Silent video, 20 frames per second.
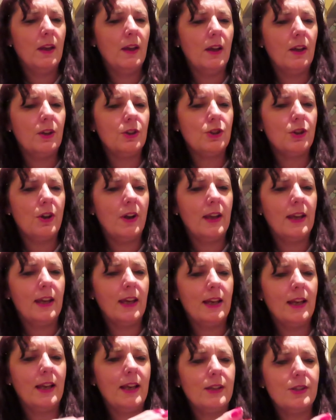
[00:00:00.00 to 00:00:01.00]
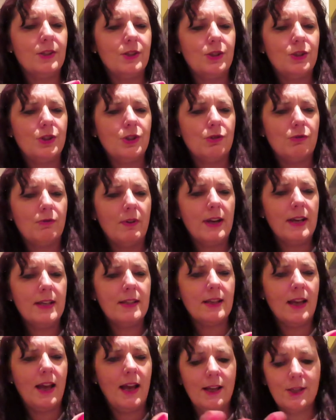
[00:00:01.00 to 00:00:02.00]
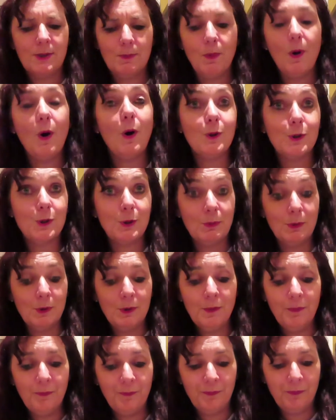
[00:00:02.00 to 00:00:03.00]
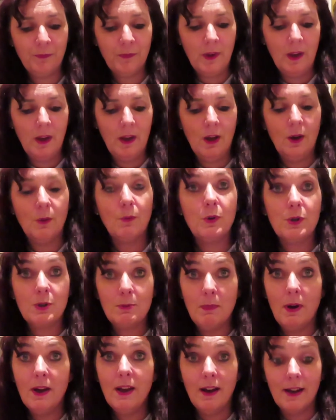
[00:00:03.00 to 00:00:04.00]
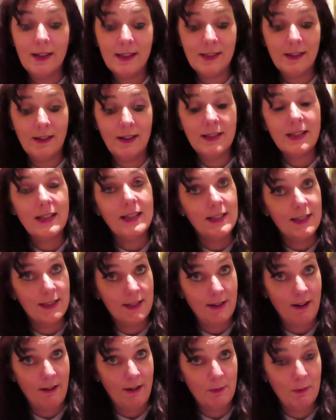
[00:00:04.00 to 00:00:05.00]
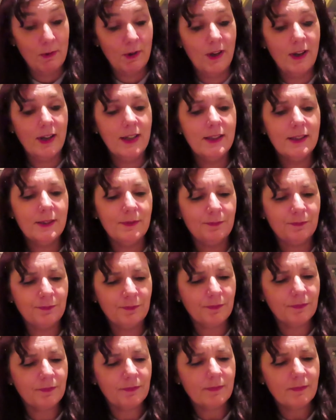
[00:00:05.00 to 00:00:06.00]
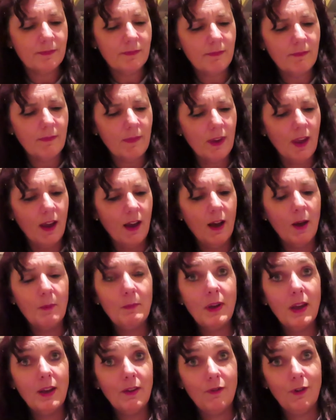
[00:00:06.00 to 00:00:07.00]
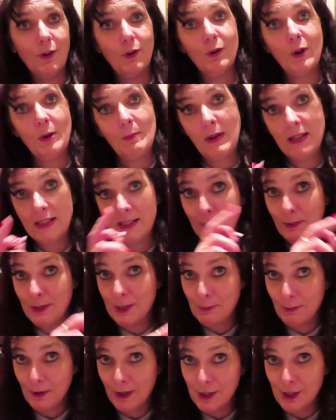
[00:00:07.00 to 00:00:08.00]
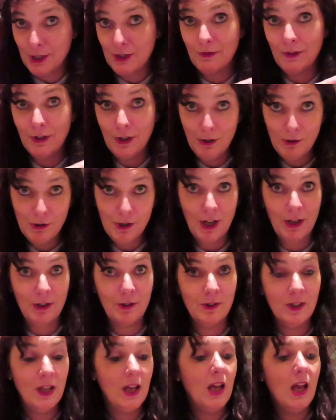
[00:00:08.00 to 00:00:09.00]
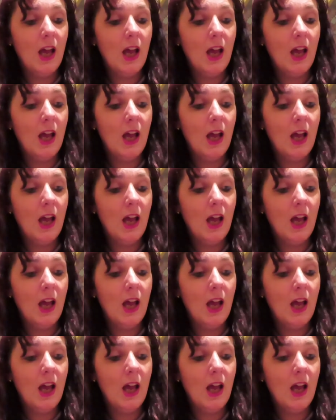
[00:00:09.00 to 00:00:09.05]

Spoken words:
and try and get it as straight as possible, which in my eyesight is terrible, guys. If you look at my Some Inspirations for You channel,